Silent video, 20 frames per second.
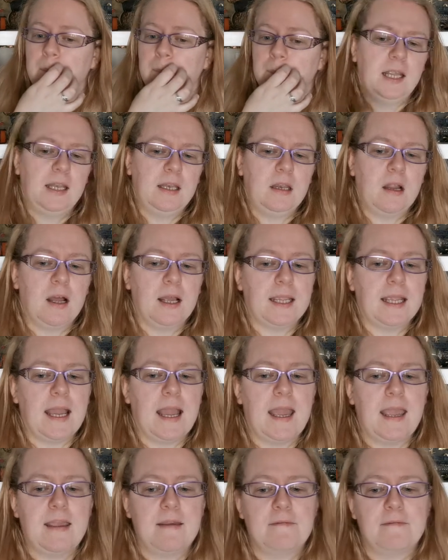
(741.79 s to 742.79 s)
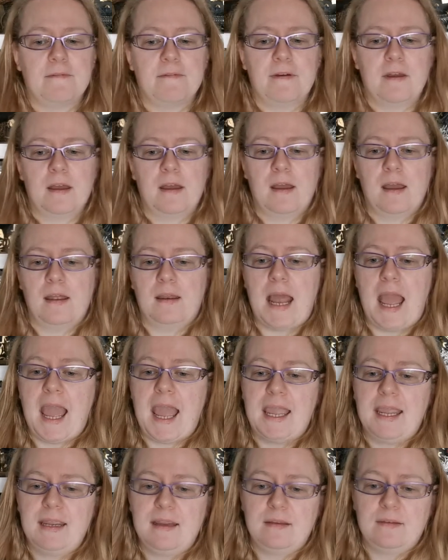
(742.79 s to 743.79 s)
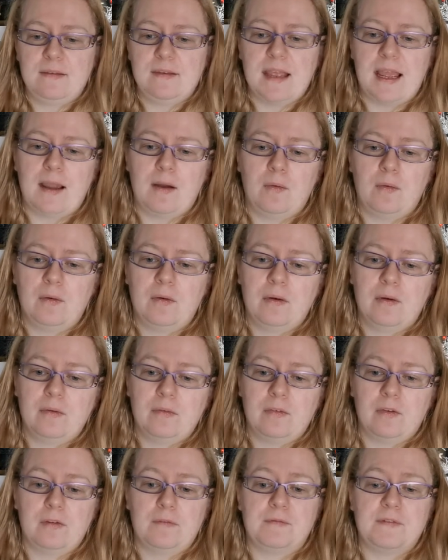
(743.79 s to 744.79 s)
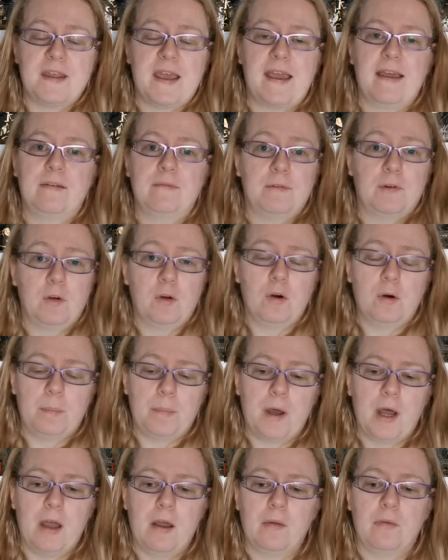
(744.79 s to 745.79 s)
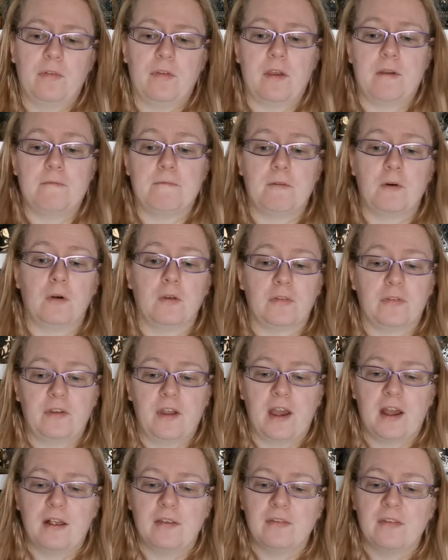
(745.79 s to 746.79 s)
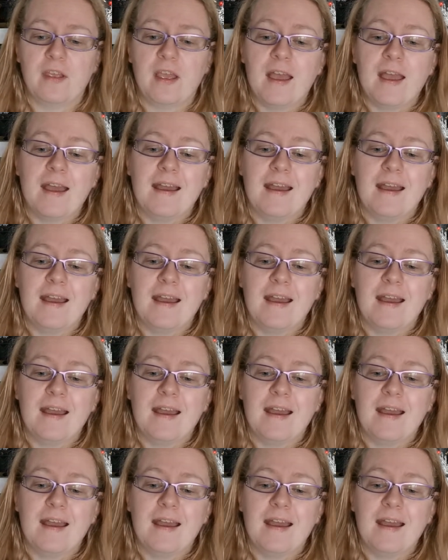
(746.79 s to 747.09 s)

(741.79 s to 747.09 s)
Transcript: Glint I gave an 8 out of 10 for core pile, so 4 stars.